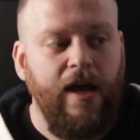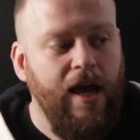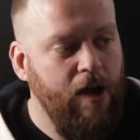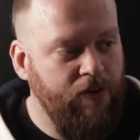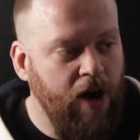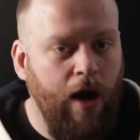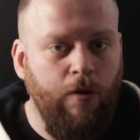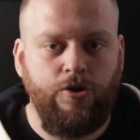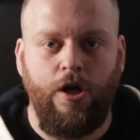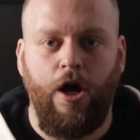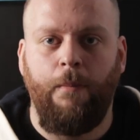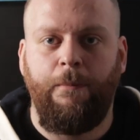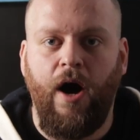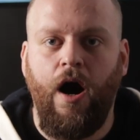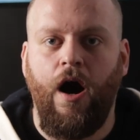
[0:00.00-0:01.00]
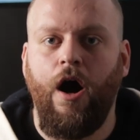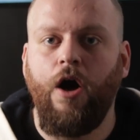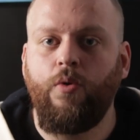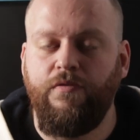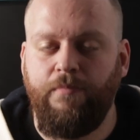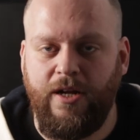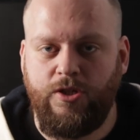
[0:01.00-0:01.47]
If I was at a
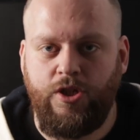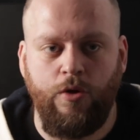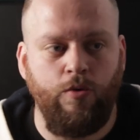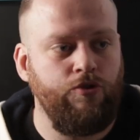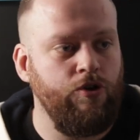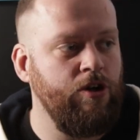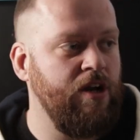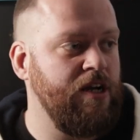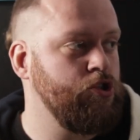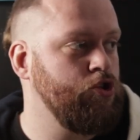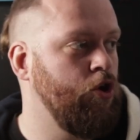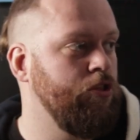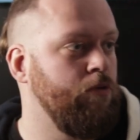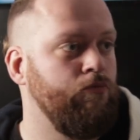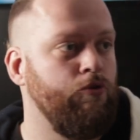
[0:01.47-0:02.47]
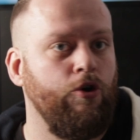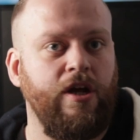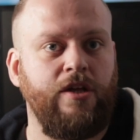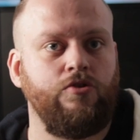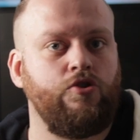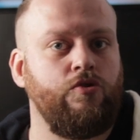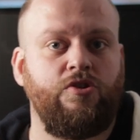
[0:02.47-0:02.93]
park with my children and I saw them
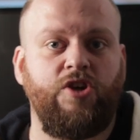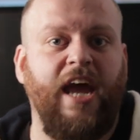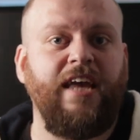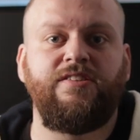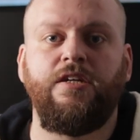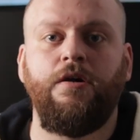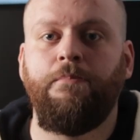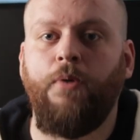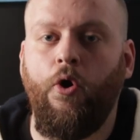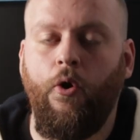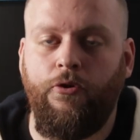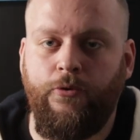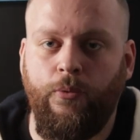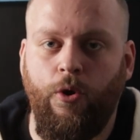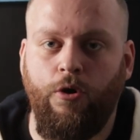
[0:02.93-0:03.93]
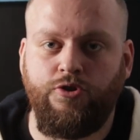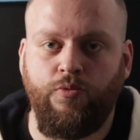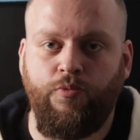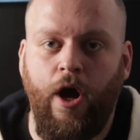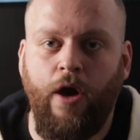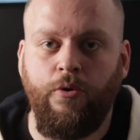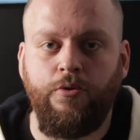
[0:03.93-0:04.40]
running, chasing a ball towards a
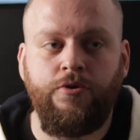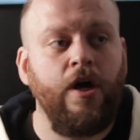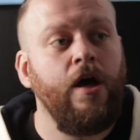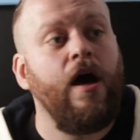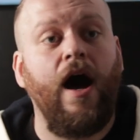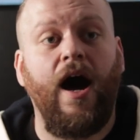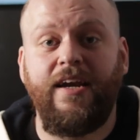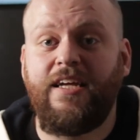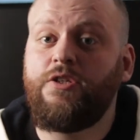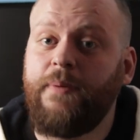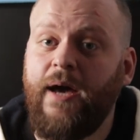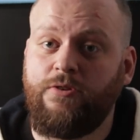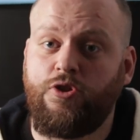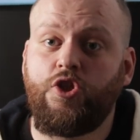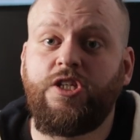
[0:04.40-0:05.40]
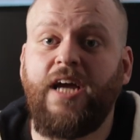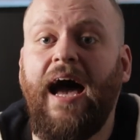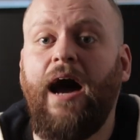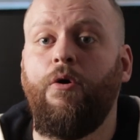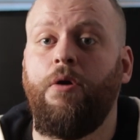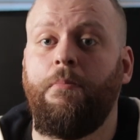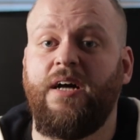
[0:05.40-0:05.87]
road, I need to be able to
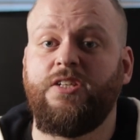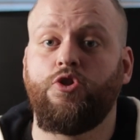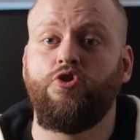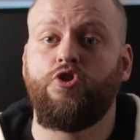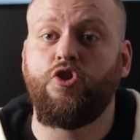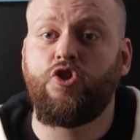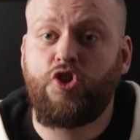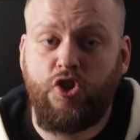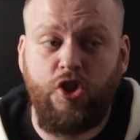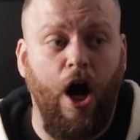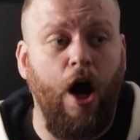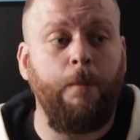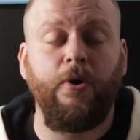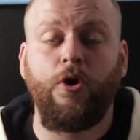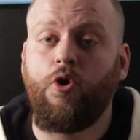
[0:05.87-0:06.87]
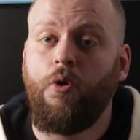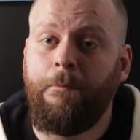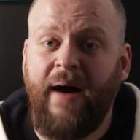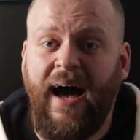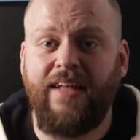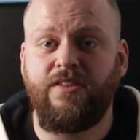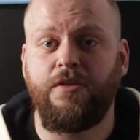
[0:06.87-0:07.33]
shout at my son to stop and come
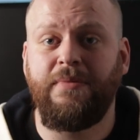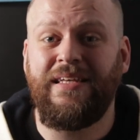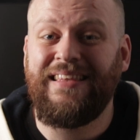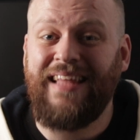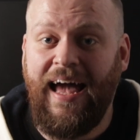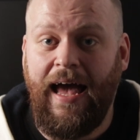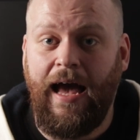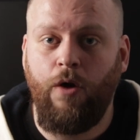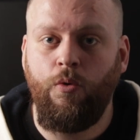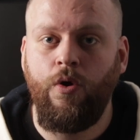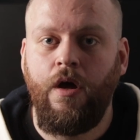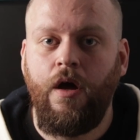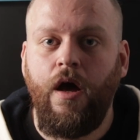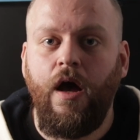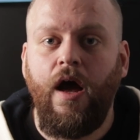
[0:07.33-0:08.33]
back to me now.